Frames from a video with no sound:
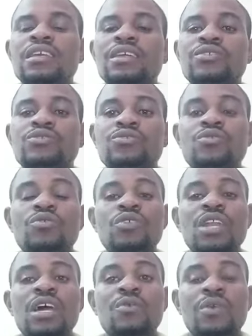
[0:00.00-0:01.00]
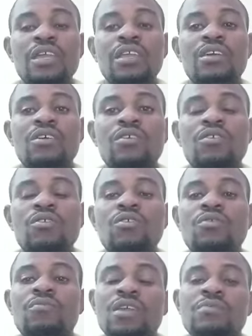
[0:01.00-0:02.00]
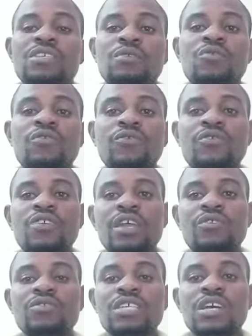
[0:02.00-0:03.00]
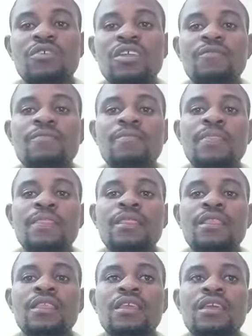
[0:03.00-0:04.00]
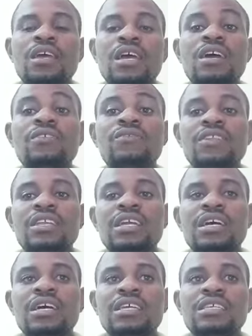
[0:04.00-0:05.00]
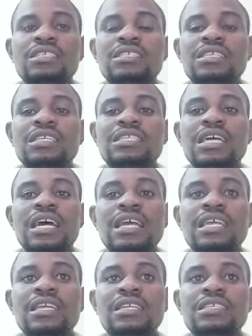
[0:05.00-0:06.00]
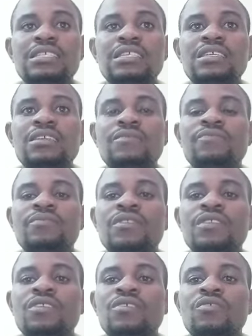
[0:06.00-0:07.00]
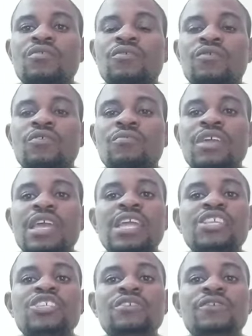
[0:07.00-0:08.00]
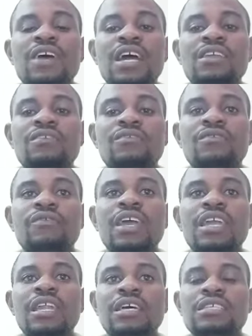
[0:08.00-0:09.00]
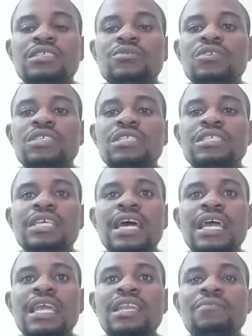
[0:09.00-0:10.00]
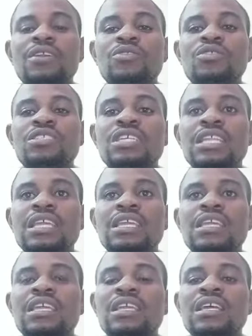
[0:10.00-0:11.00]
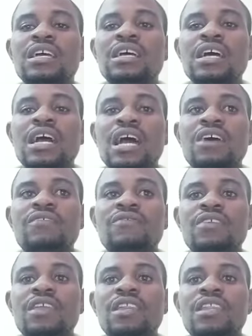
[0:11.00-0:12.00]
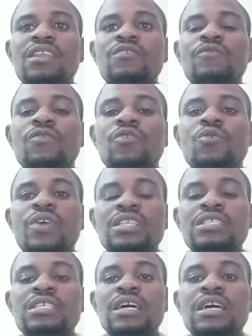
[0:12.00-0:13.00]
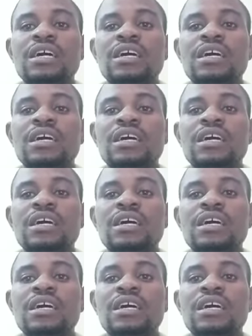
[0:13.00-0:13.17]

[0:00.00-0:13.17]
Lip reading: As you all are aware, or maybe some of you are not aware, Africa is at high risk from H5 virus, which is highly pathogenic avian influenza